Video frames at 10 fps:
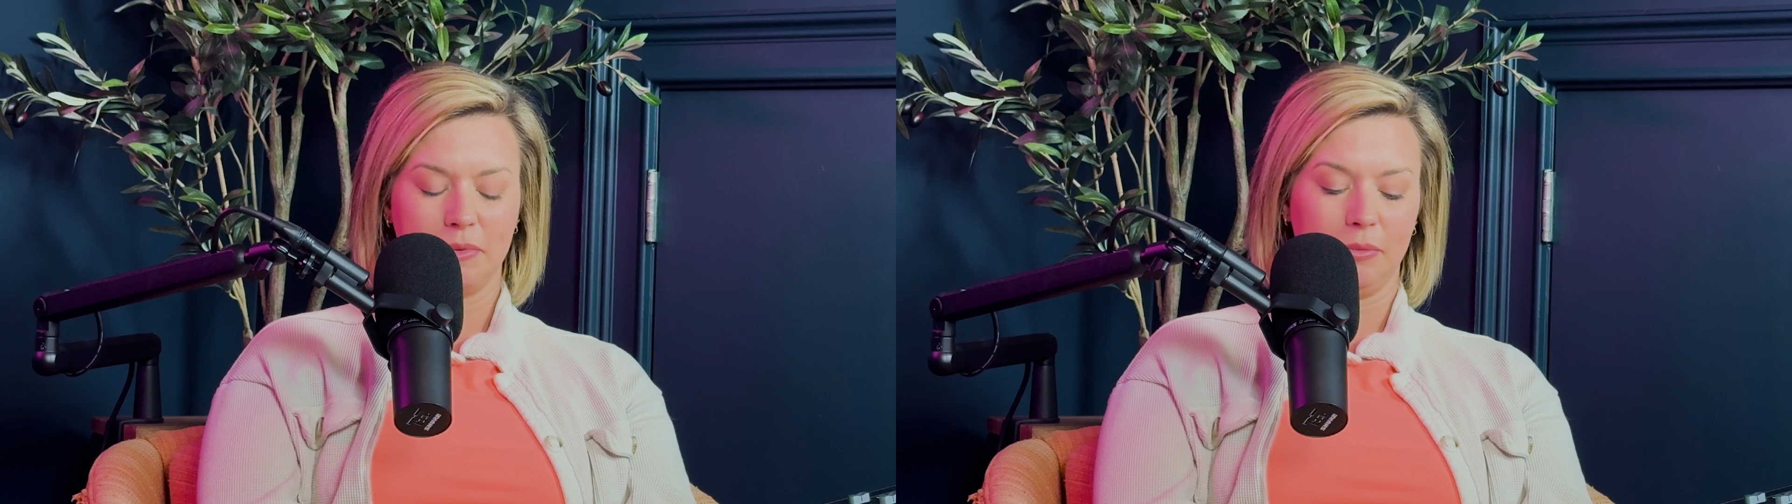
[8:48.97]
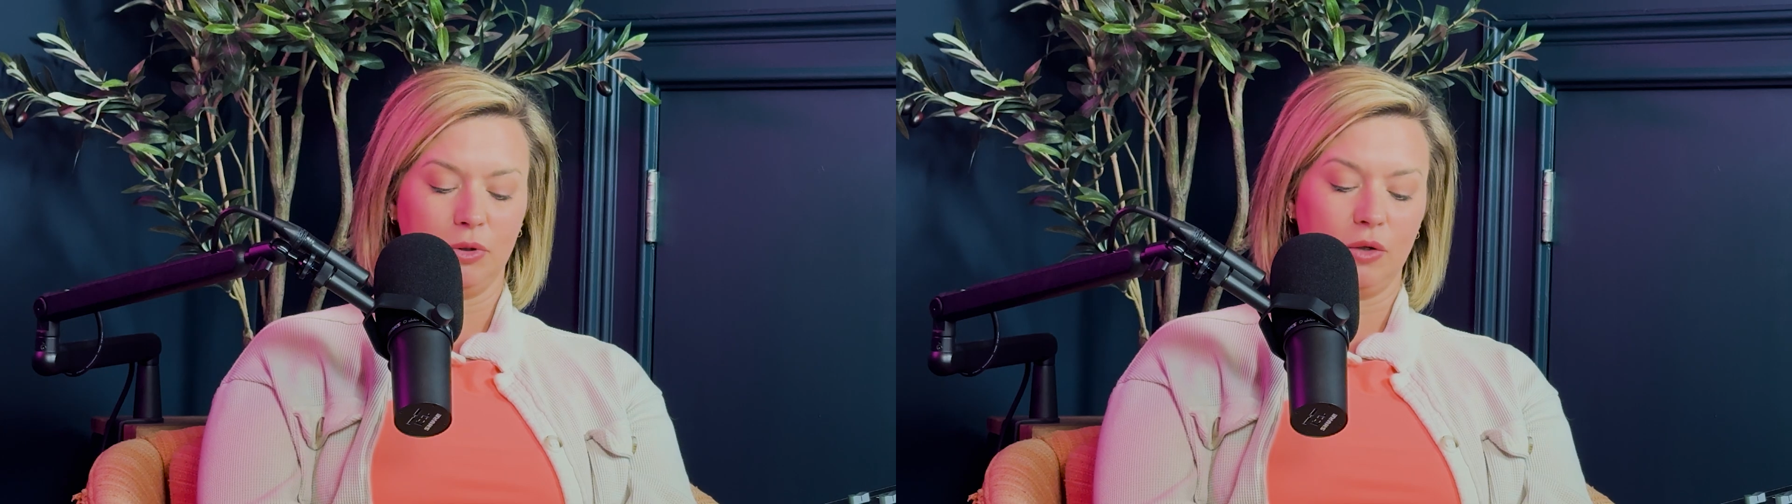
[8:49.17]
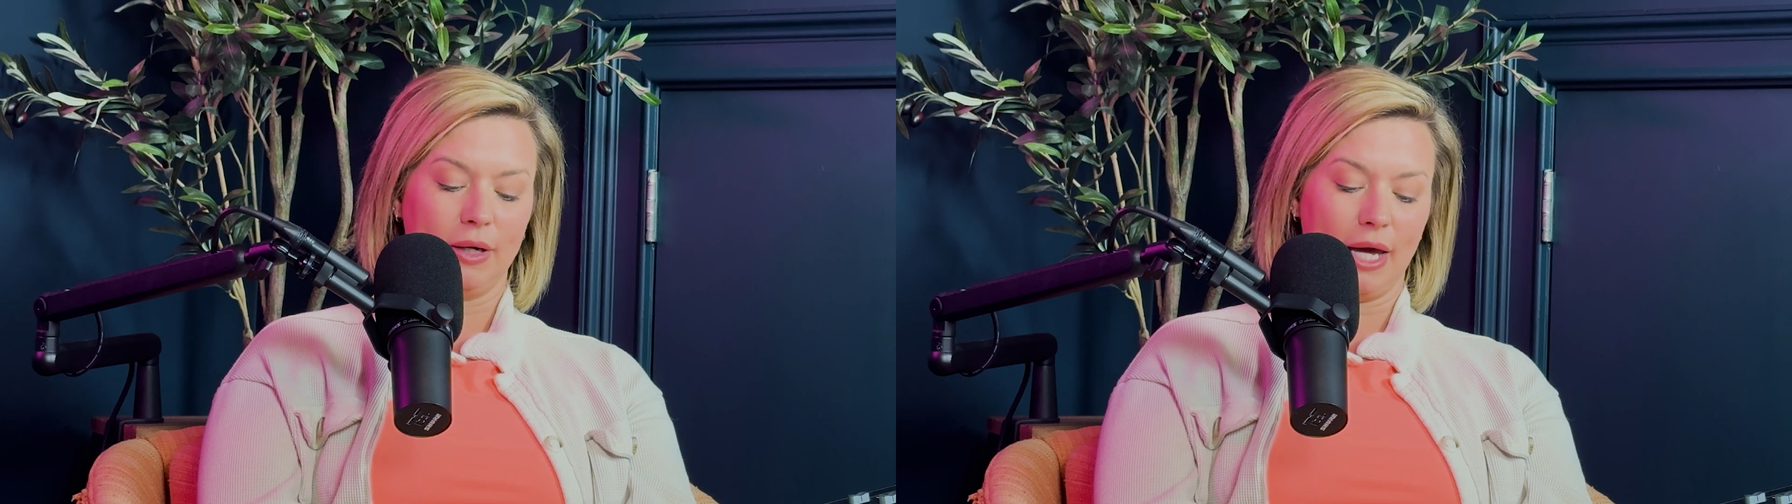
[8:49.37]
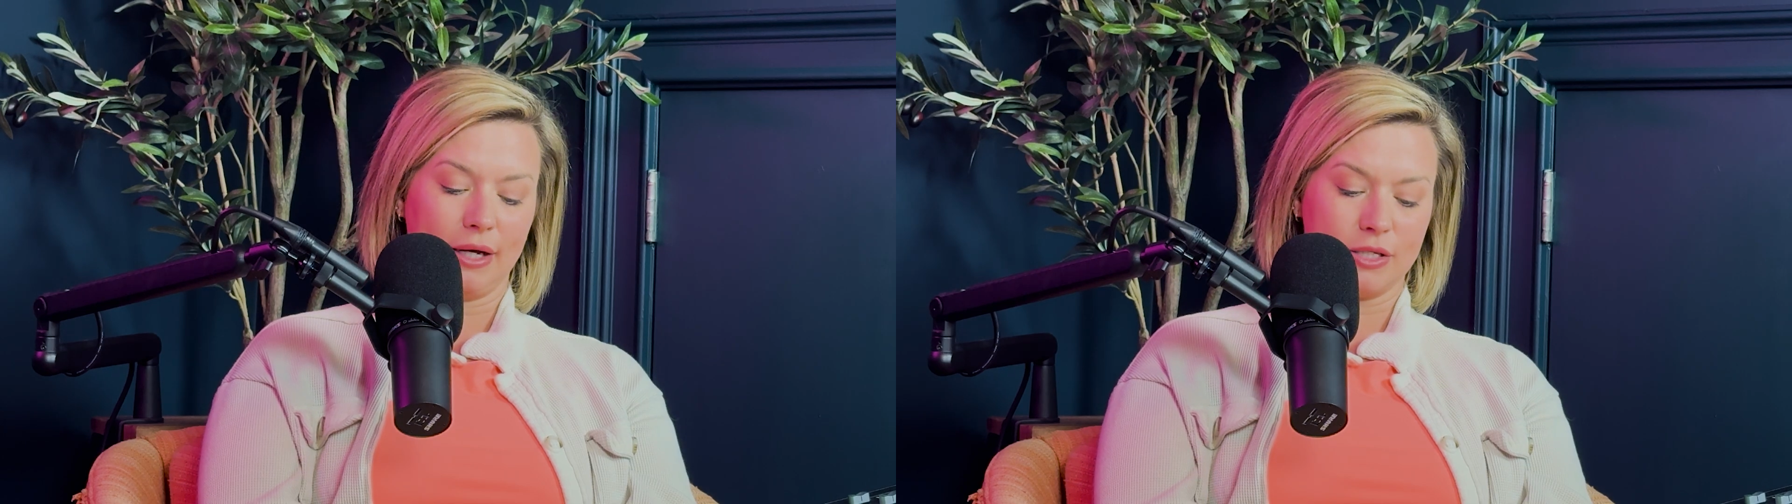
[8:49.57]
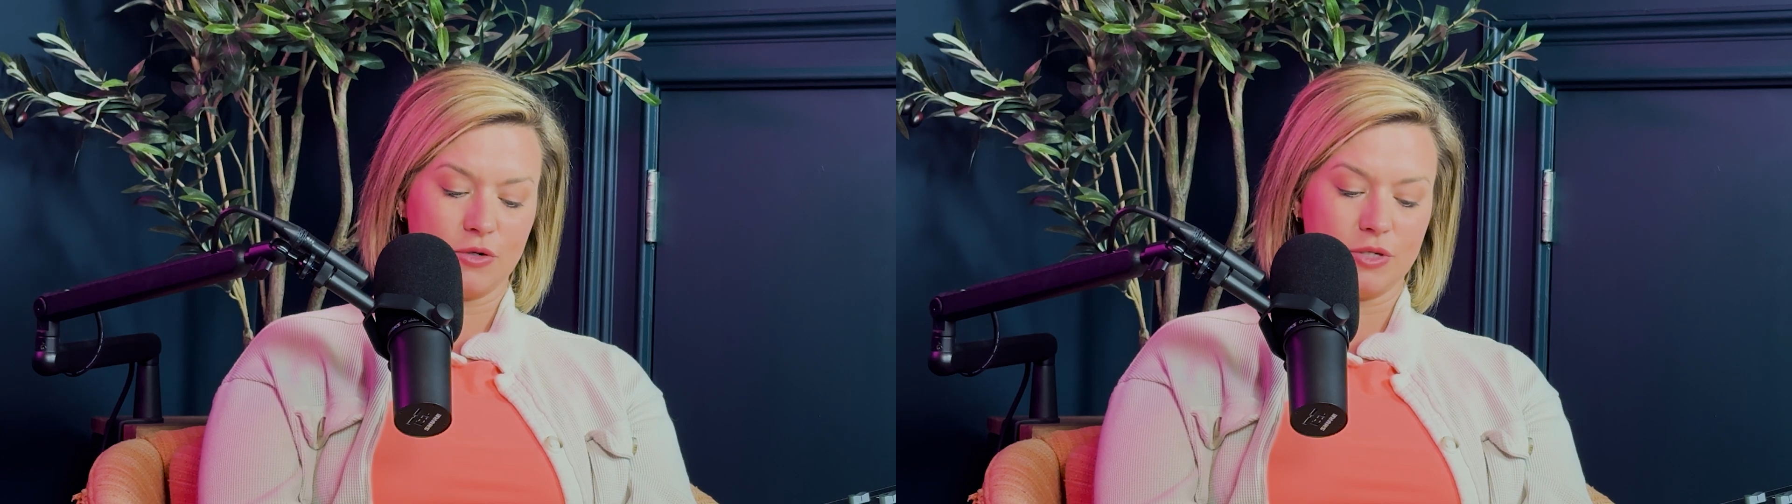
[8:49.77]
people doing
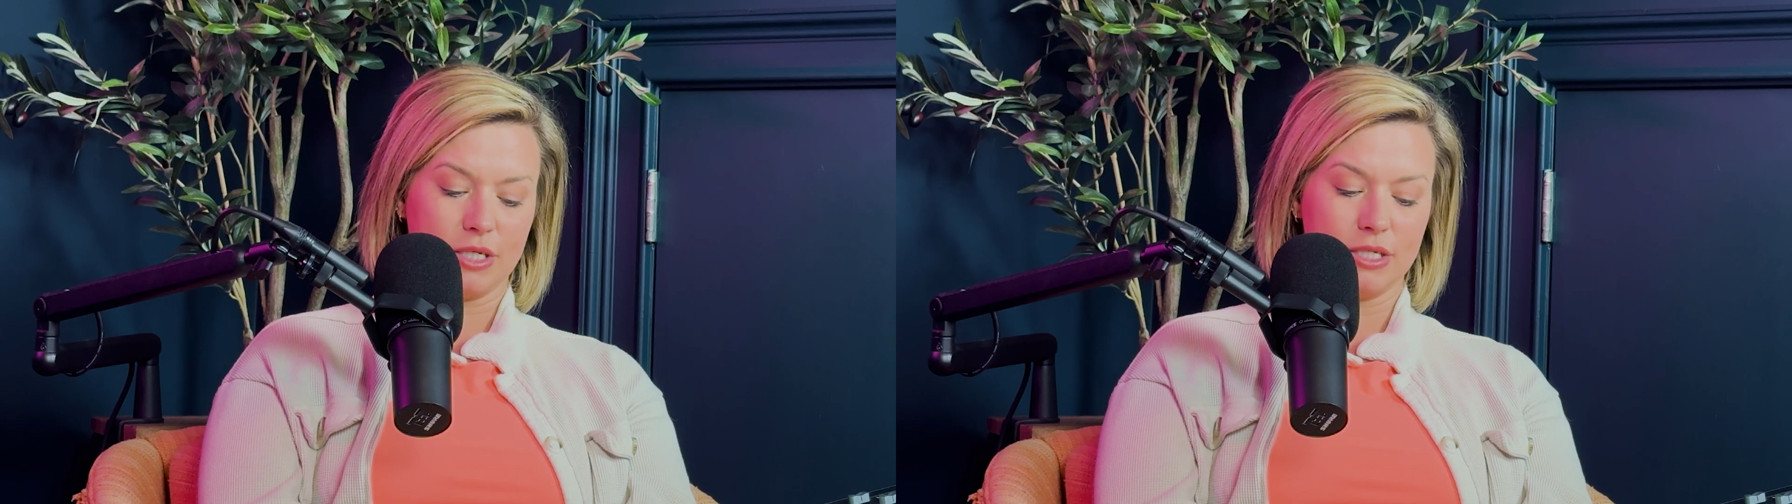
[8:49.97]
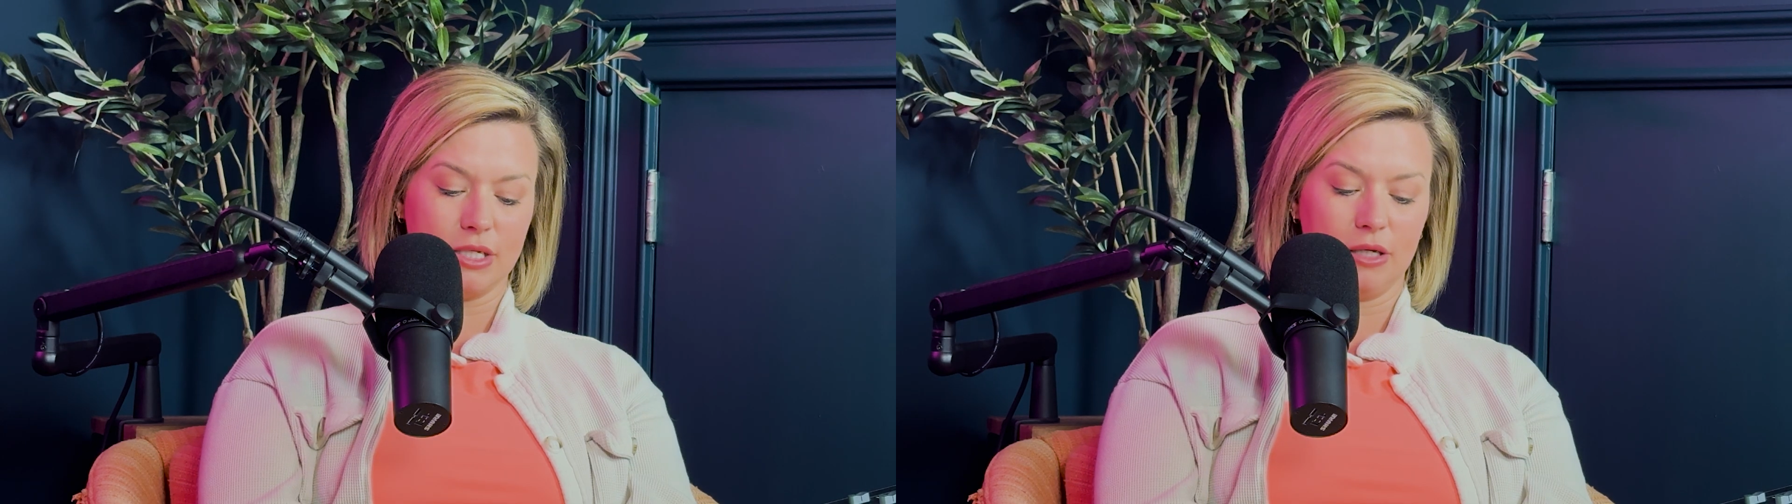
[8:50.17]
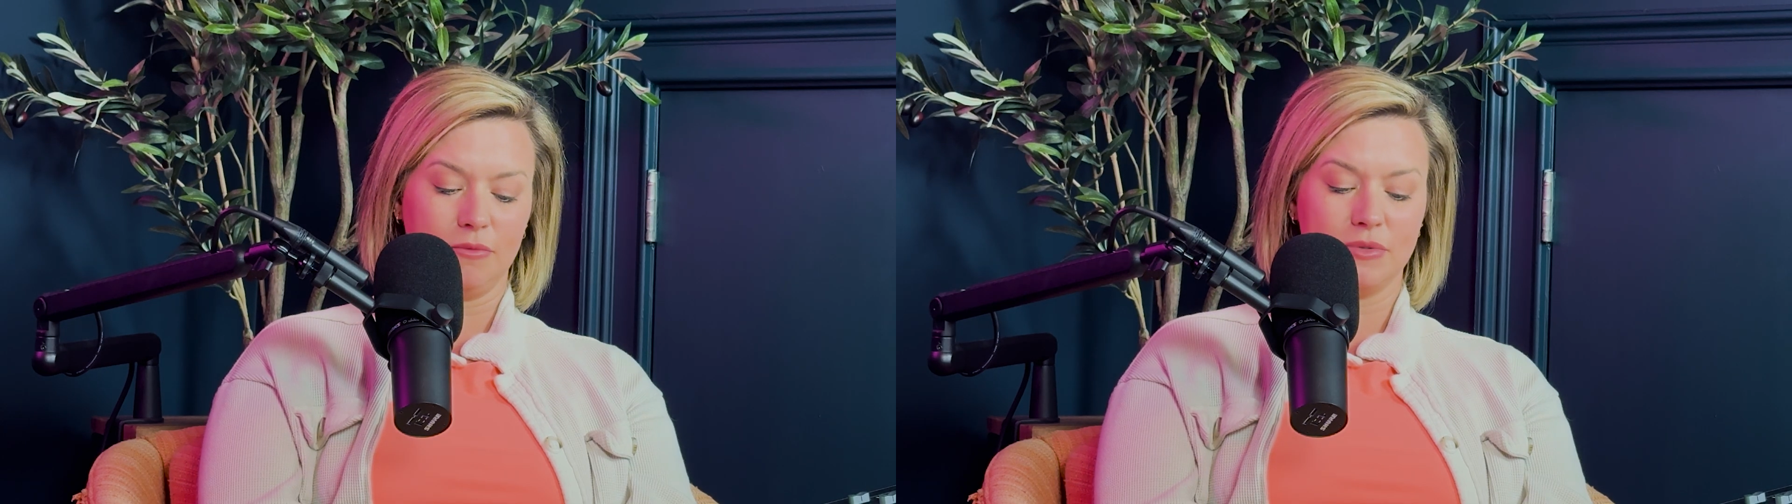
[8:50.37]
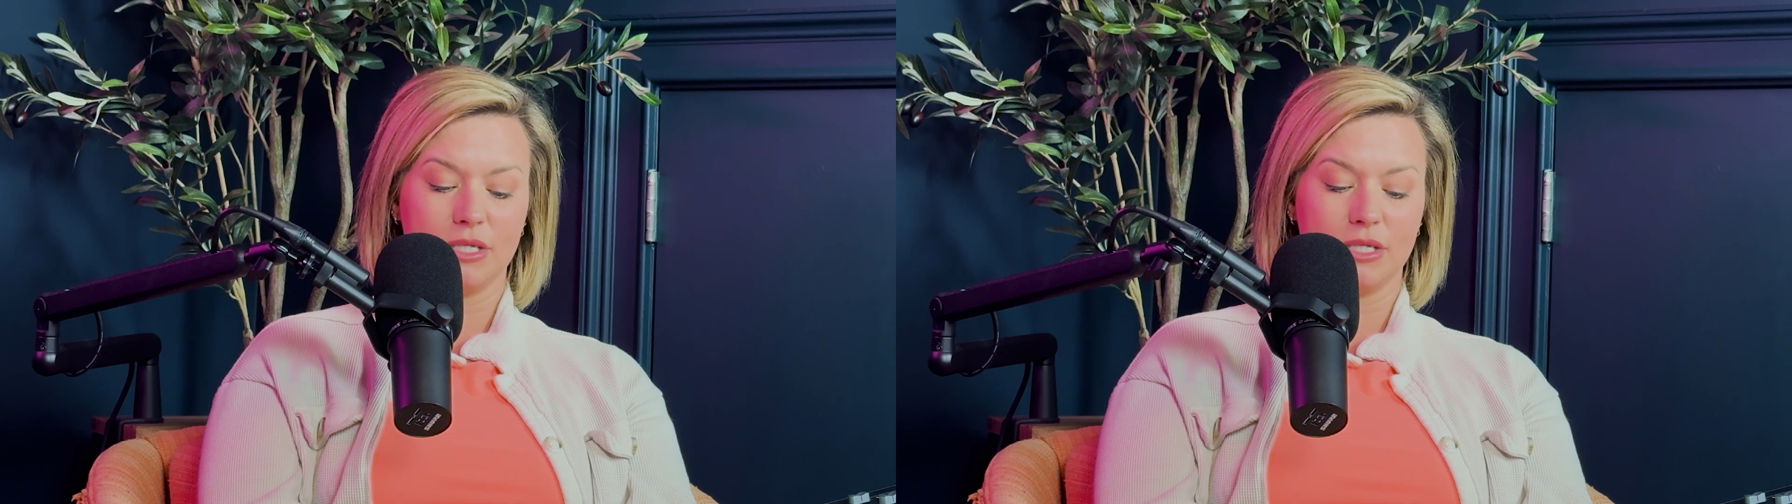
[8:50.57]
exorcisms,